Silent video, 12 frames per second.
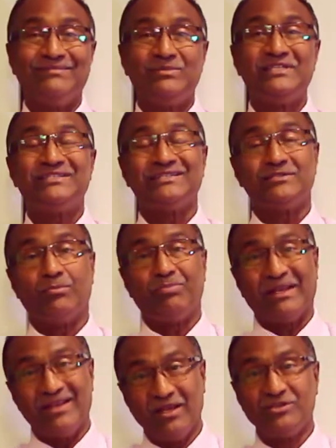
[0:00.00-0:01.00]
That it means it's
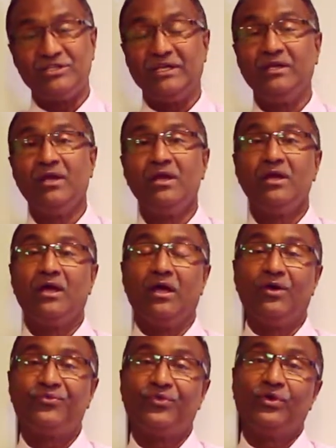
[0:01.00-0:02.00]
a penalty
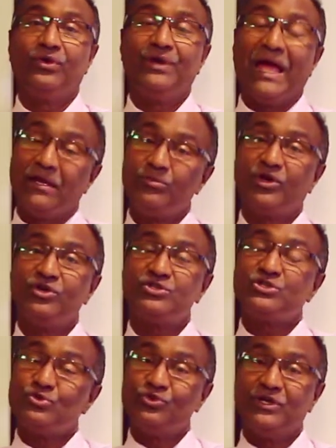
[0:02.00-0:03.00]
for
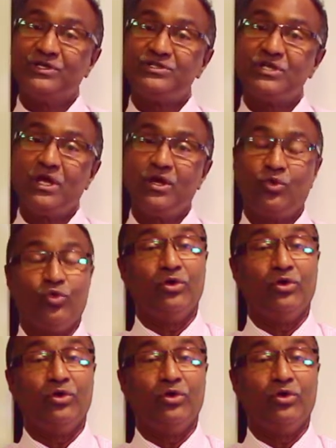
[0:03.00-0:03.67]
non-immigrant students